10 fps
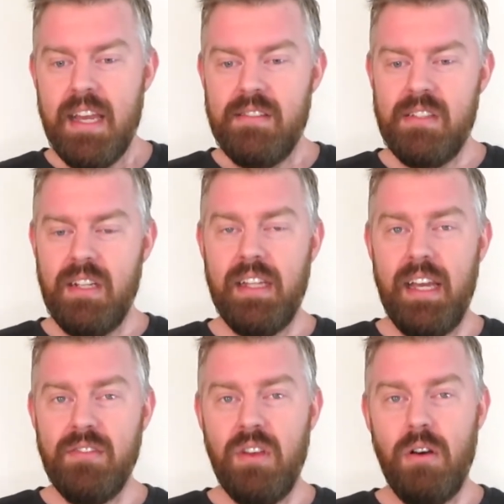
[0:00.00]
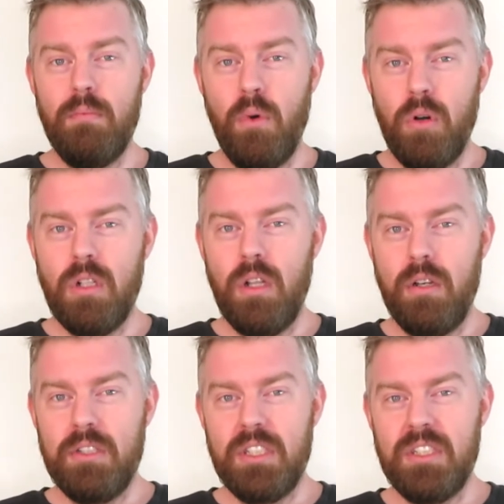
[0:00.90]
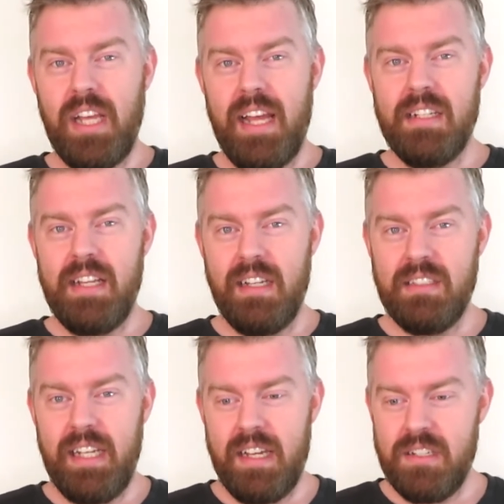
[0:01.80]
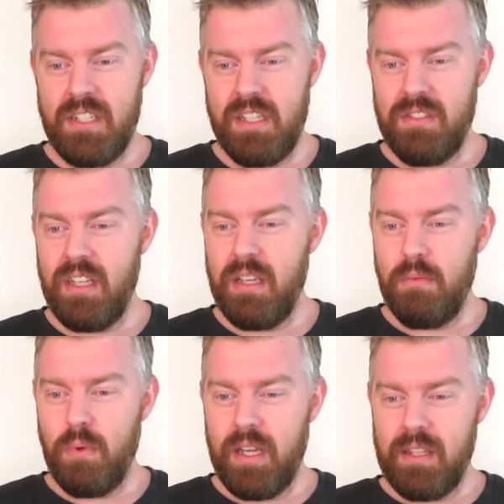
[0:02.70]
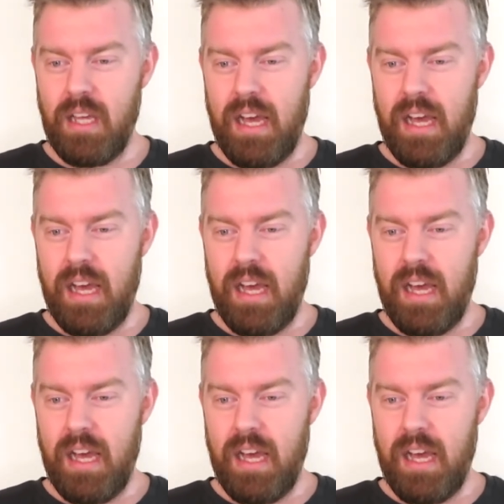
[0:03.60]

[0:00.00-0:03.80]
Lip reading: Disneyland's got more closures at Downtown Disney with